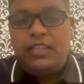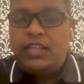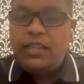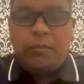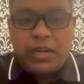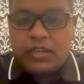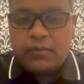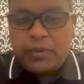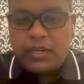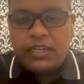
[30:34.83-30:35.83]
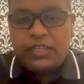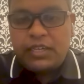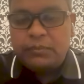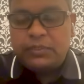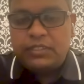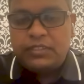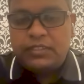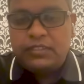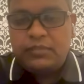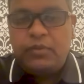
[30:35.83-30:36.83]
Then the bear market comes.
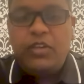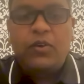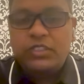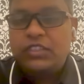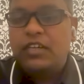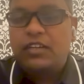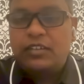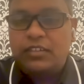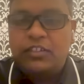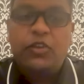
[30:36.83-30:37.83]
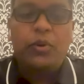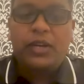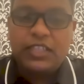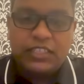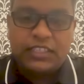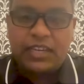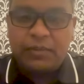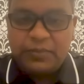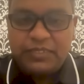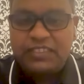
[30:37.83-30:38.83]
We launched our token this
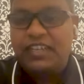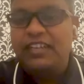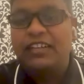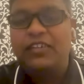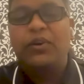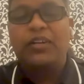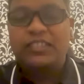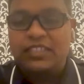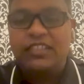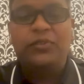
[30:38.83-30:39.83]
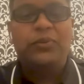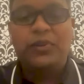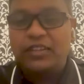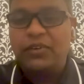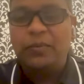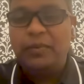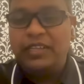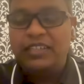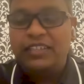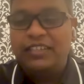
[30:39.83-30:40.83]
time, right? It got listed in KuCoin
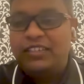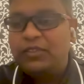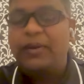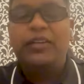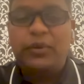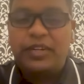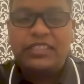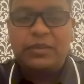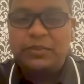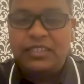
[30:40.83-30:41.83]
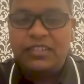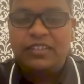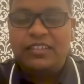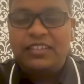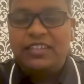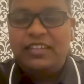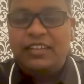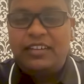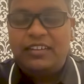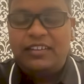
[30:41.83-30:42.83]
Hobby. Quite a good reception
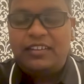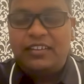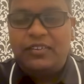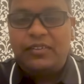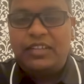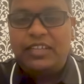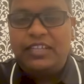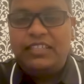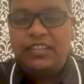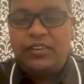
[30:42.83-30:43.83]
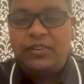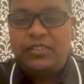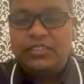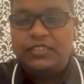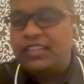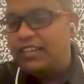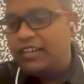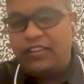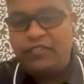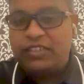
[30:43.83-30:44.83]
on the initial launch.
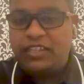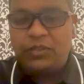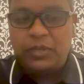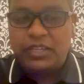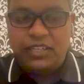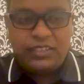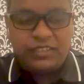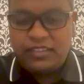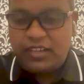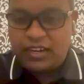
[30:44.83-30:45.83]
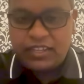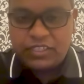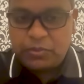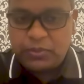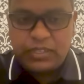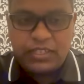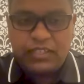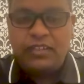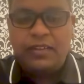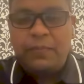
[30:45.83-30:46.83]
After that, quickly, Terra exploded.